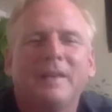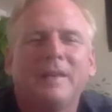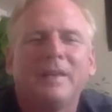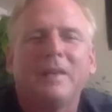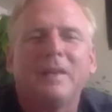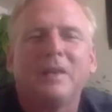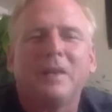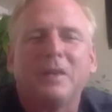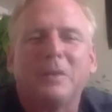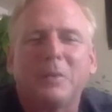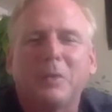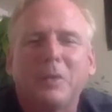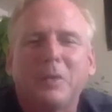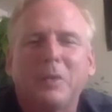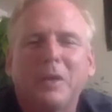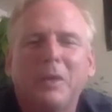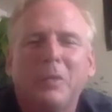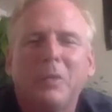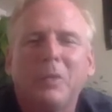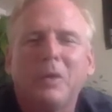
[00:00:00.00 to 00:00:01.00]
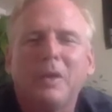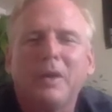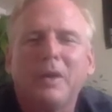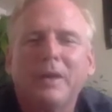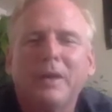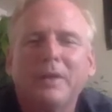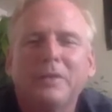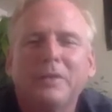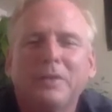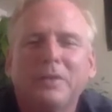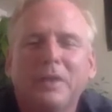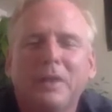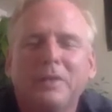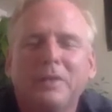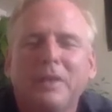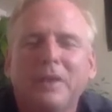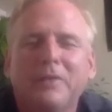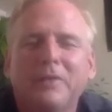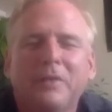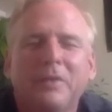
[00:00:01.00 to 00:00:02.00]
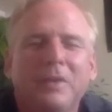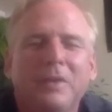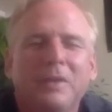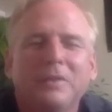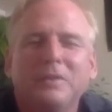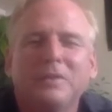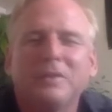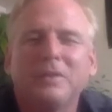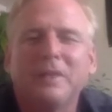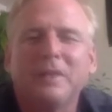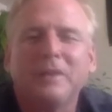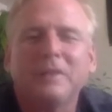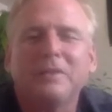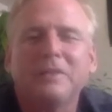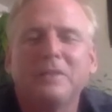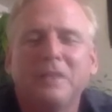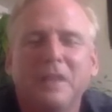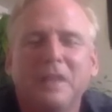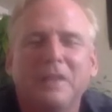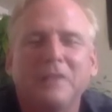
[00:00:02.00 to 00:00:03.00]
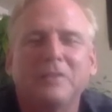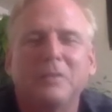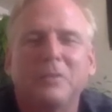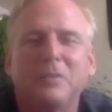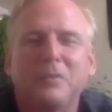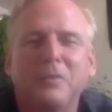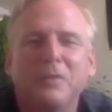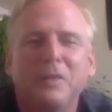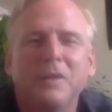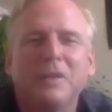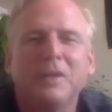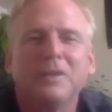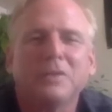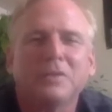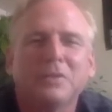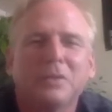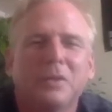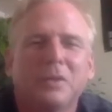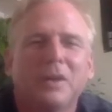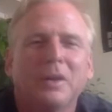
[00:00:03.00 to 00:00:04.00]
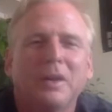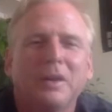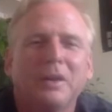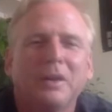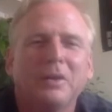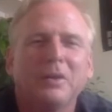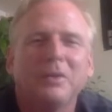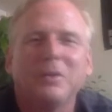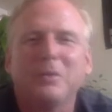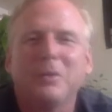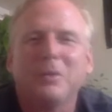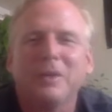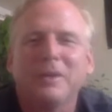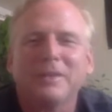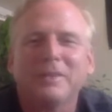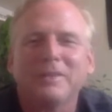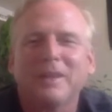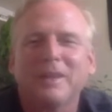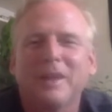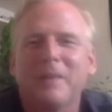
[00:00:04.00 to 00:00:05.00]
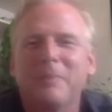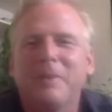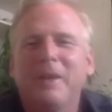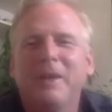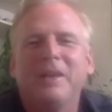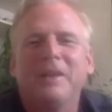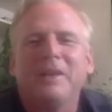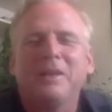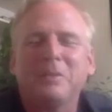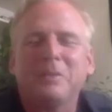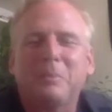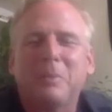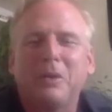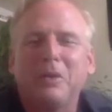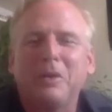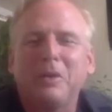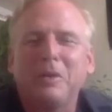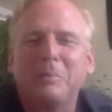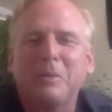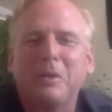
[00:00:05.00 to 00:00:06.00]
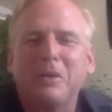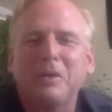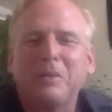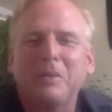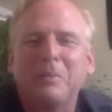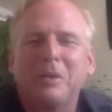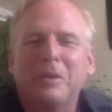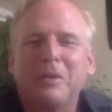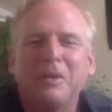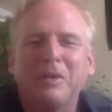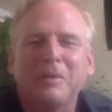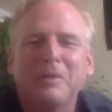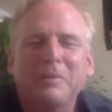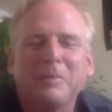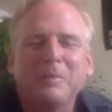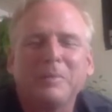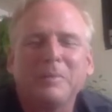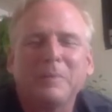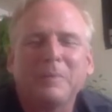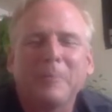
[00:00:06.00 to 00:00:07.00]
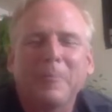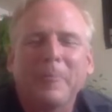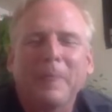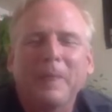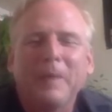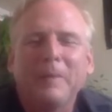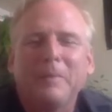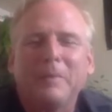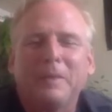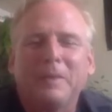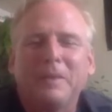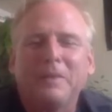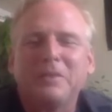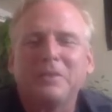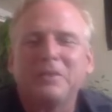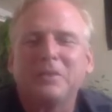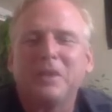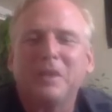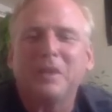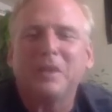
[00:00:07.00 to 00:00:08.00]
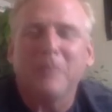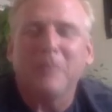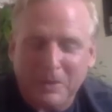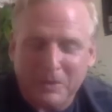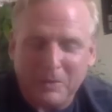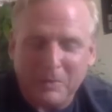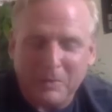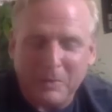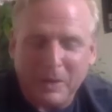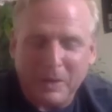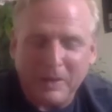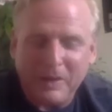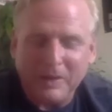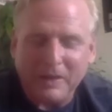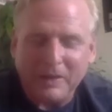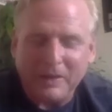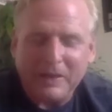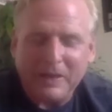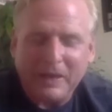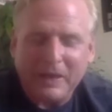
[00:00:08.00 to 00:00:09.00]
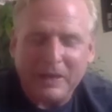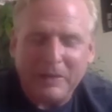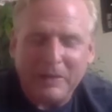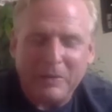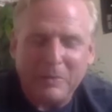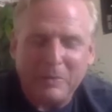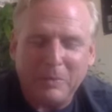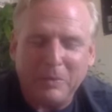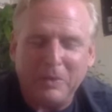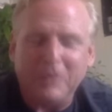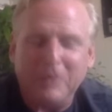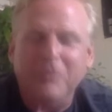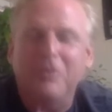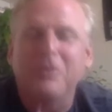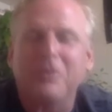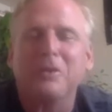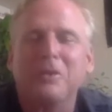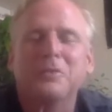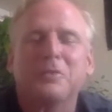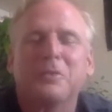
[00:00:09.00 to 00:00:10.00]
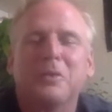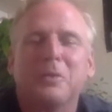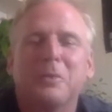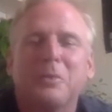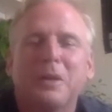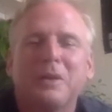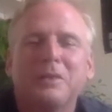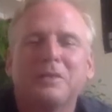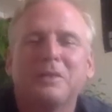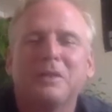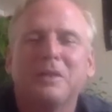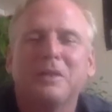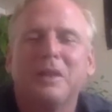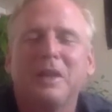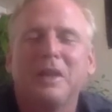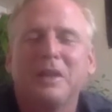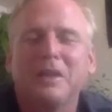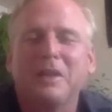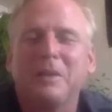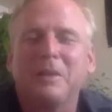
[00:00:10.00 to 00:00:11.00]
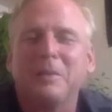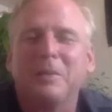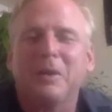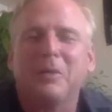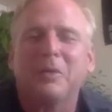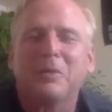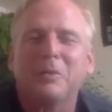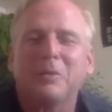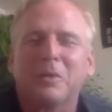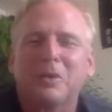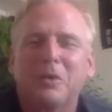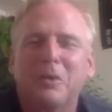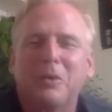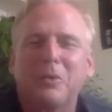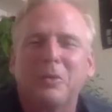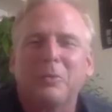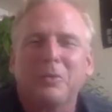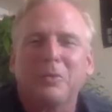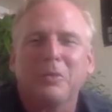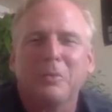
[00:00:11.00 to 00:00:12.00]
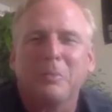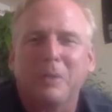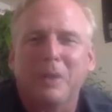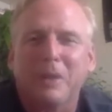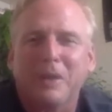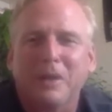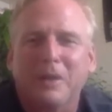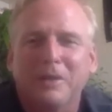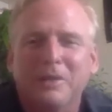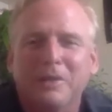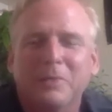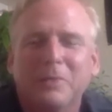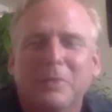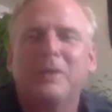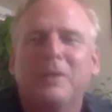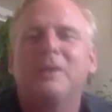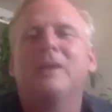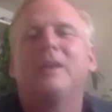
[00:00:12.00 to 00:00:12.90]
Guys, we only got one exercise after this. This is it. So finish strong. I know you want to stop. You're burning, burning, burning. But this is going to make your body that calorie burning furnace for the rest of the day. Keep going. We're going through the break on this one.